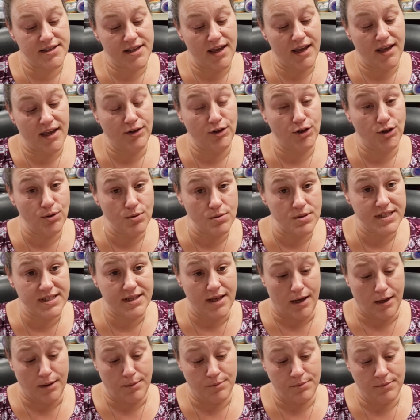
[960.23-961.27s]
and use
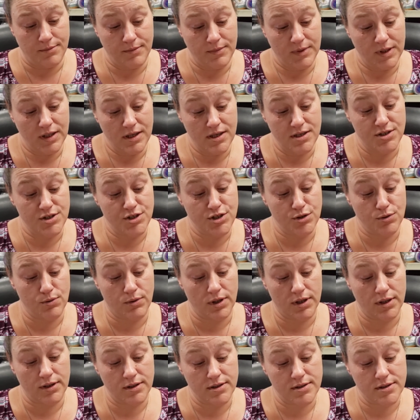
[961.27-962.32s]
them is
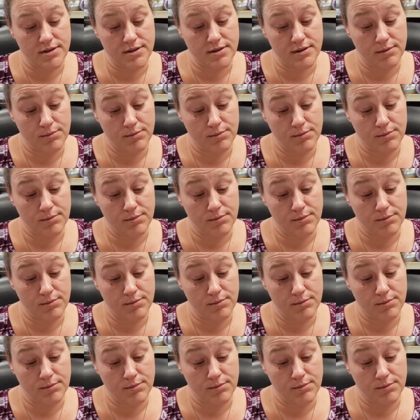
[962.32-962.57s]
yours.